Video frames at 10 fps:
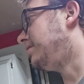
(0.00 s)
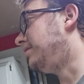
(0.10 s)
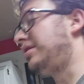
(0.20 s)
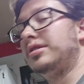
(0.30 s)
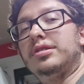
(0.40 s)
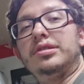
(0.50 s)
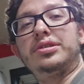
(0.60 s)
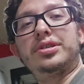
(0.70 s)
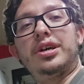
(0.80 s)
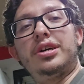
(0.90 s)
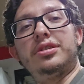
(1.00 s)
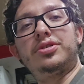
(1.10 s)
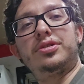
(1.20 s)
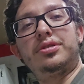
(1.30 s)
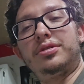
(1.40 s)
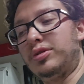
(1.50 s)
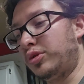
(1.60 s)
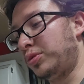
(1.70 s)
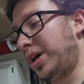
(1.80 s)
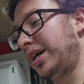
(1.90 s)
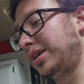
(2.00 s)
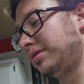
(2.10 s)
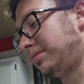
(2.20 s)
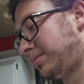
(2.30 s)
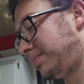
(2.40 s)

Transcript: There it is, guys. The old wagon.